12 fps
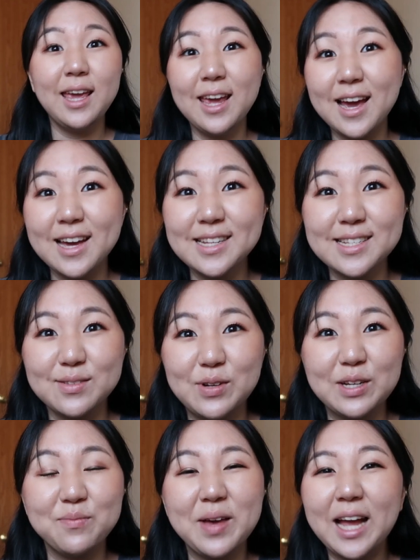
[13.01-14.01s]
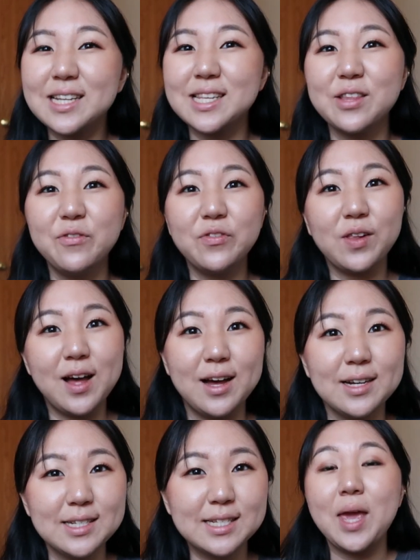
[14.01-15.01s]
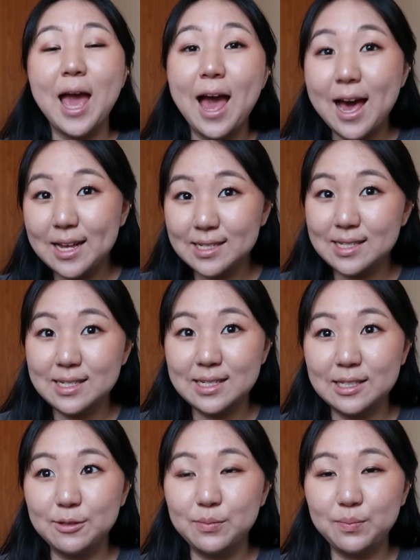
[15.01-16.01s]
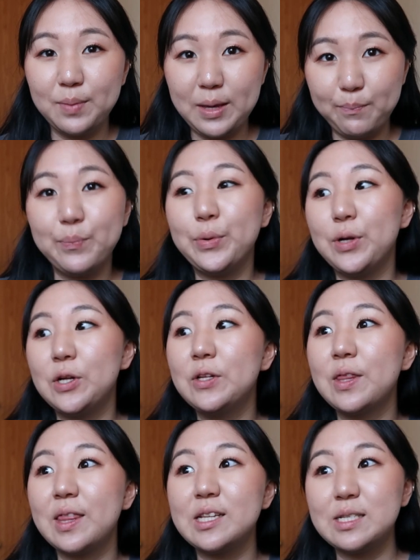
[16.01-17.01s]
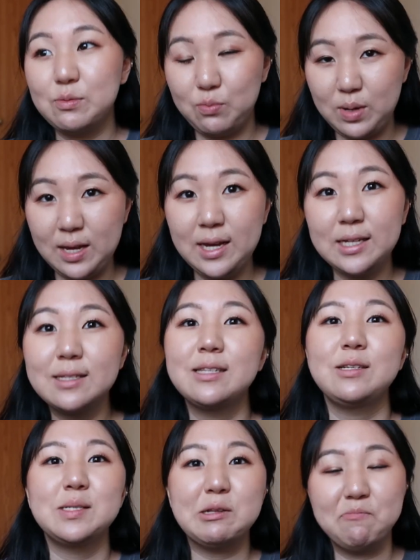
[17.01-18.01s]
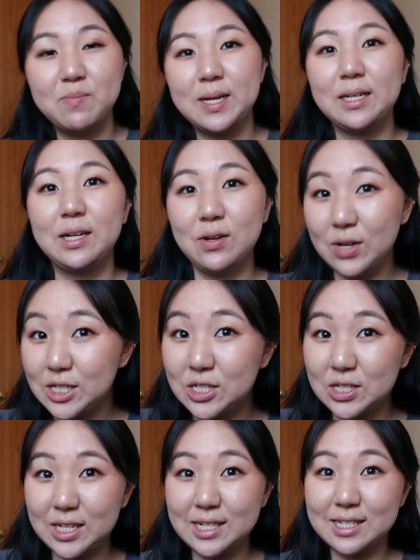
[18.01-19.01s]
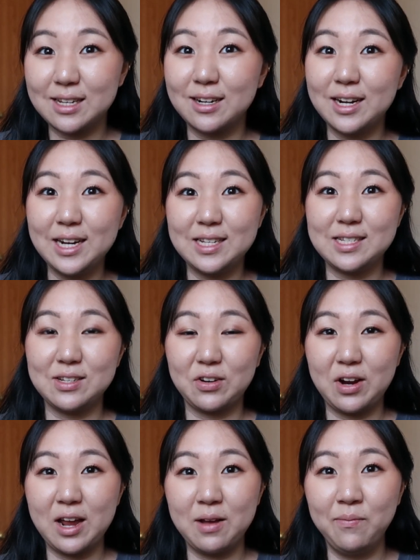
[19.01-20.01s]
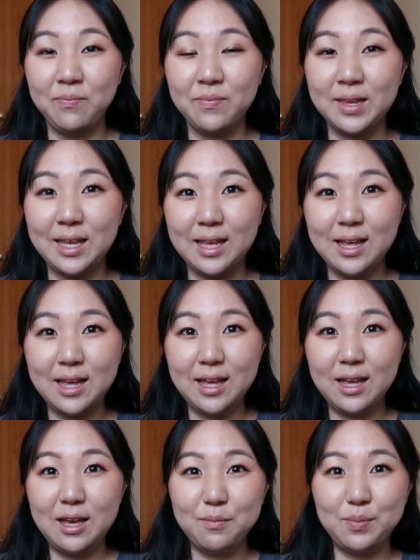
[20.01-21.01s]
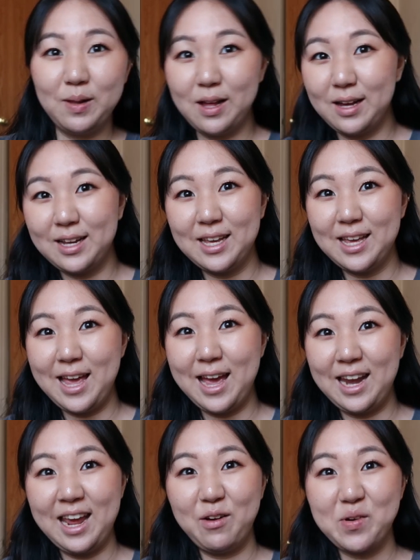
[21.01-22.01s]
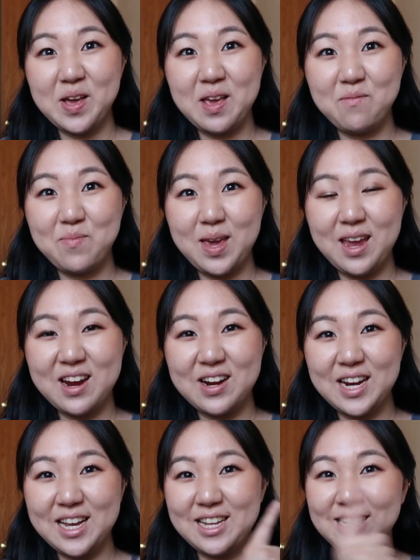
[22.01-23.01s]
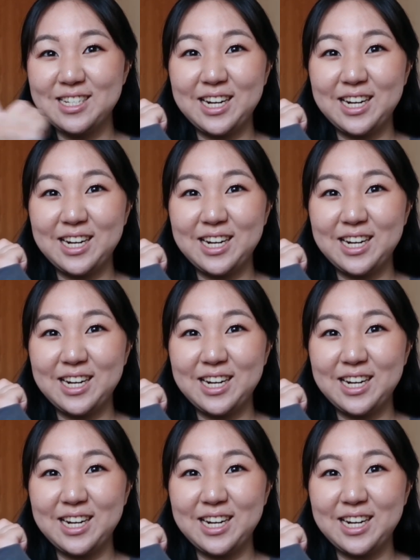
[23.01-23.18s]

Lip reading: Hey guys, welcome back to the vlog. We asked people this week to submit questions on our Instagram. Plug at AYM Bay Area.